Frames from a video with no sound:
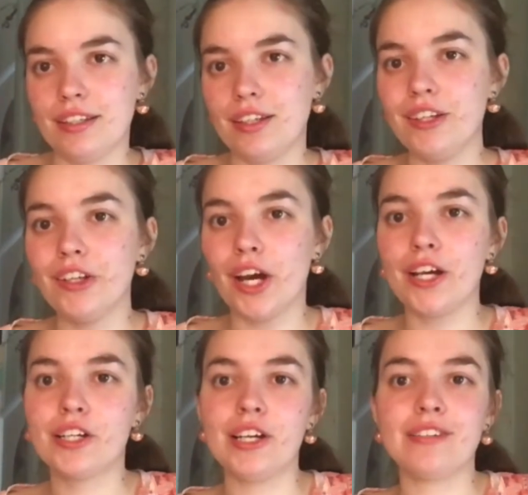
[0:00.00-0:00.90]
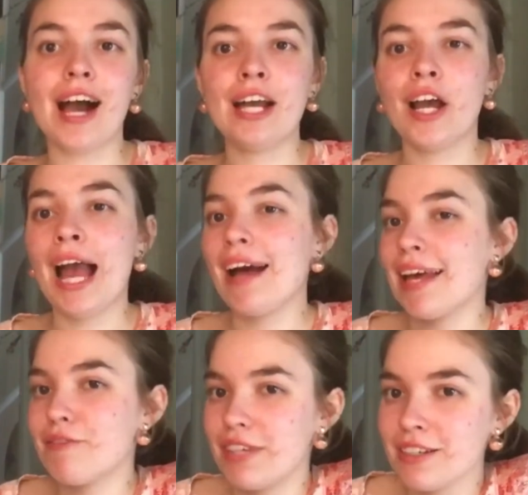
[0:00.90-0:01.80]
because I know how
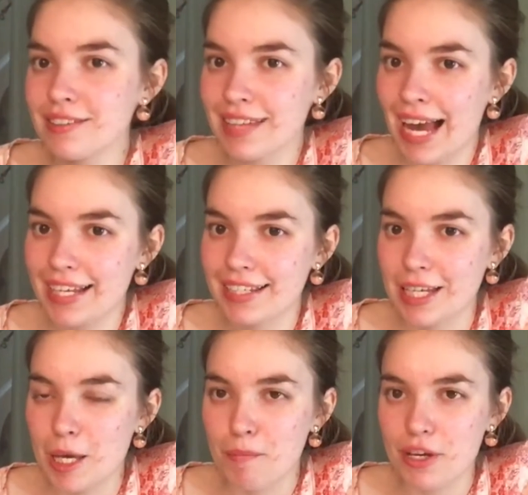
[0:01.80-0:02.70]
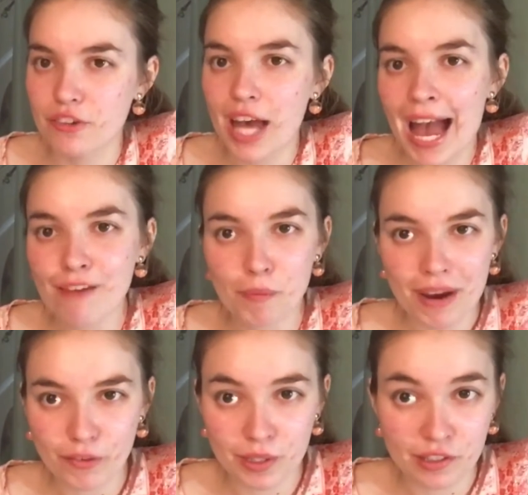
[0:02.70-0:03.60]
that feels like, because I have a
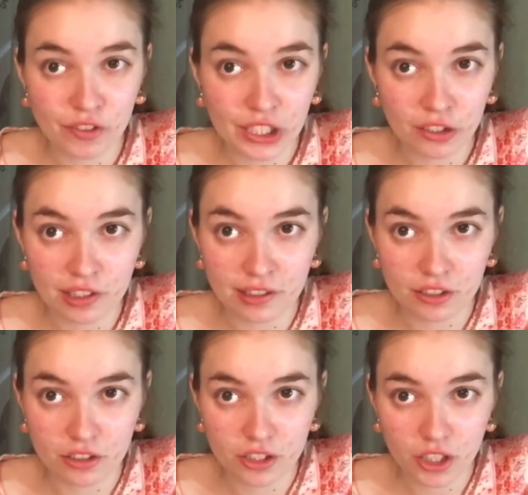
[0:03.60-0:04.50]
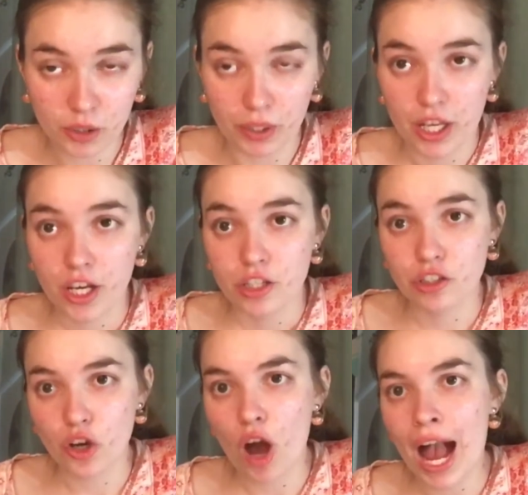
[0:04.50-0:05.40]
brother with severely autistic too.
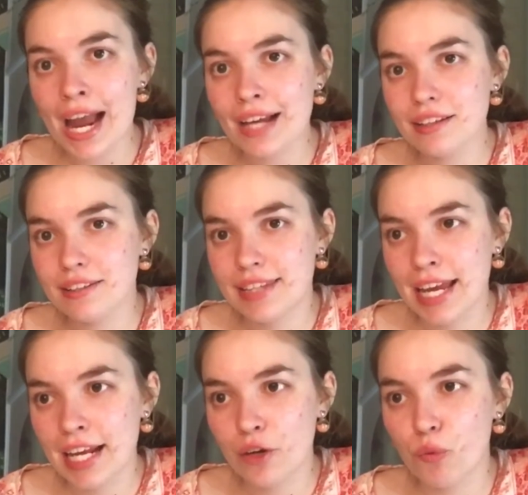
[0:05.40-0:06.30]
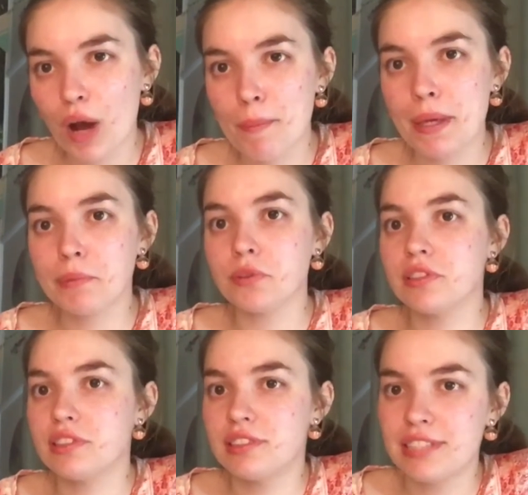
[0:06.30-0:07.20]
So I understand why people
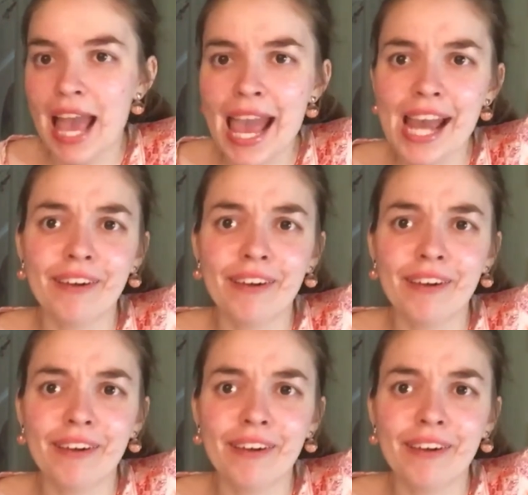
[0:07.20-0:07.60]
stare,